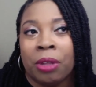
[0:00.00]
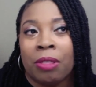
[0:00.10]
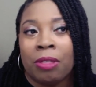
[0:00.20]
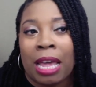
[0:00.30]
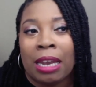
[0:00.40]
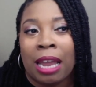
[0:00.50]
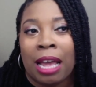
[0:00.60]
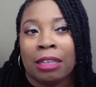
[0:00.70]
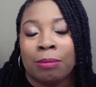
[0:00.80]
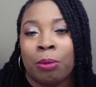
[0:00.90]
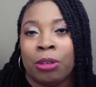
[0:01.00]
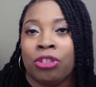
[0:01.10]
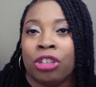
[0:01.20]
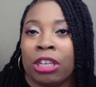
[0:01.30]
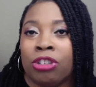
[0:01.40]
that last point
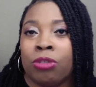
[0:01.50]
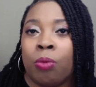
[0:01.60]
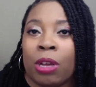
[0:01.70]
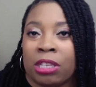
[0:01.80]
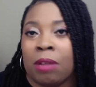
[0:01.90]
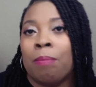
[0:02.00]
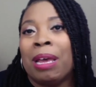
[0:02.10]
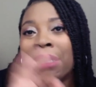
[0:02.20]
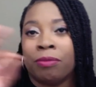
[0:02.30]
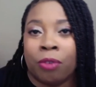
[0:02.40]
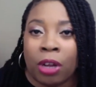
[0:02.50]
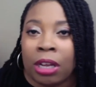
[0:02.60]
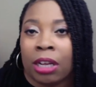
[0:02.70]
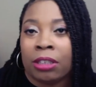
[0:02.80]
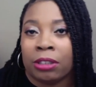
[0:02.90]
changes what's the best for
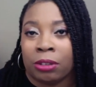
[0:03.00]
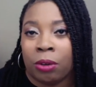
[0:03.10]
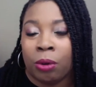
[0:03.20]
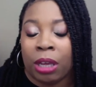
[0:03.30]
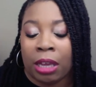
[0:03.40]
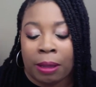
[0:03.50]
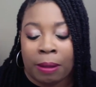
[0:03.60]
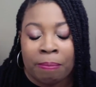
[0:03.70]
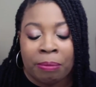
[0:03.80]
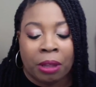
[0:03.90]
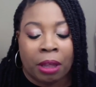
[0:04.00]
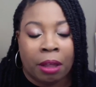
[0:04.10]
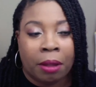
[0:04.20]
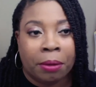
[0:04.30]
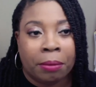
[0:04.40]
us okay
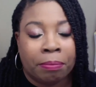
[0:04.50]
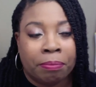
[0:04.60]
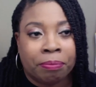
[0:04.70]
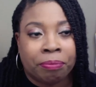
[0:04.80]
um